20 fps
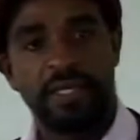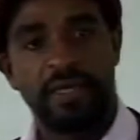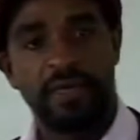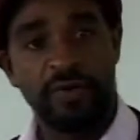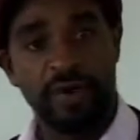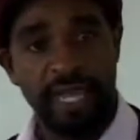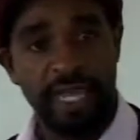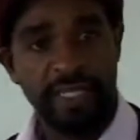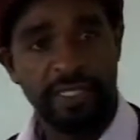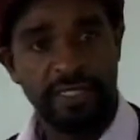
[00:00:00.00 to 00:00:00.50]
All
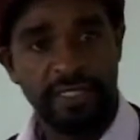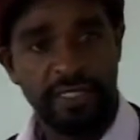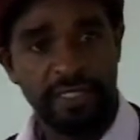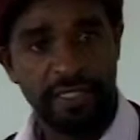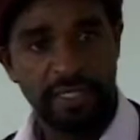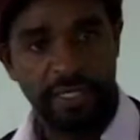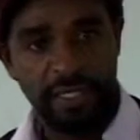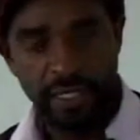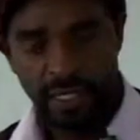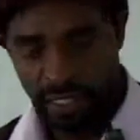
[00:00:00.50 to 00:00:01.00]
right?
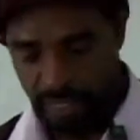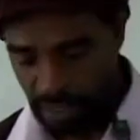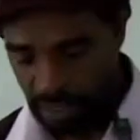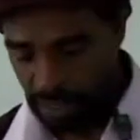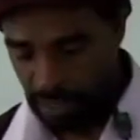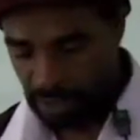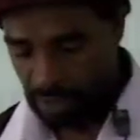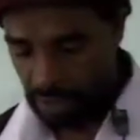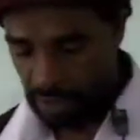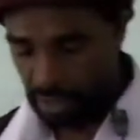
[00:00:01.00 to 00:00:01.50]

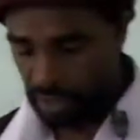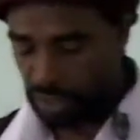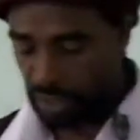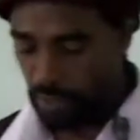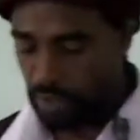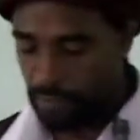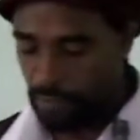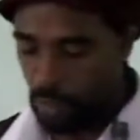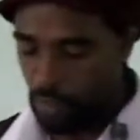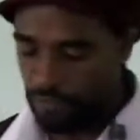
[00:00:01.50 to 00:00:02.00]
So
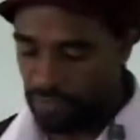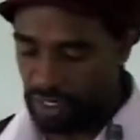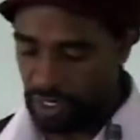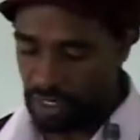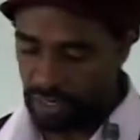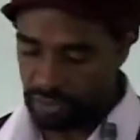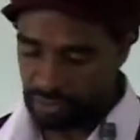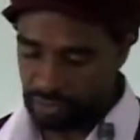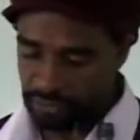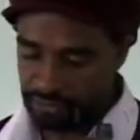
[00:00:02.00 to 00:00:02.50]
we're moving
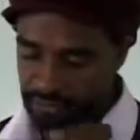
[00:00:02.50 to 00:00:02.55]
on.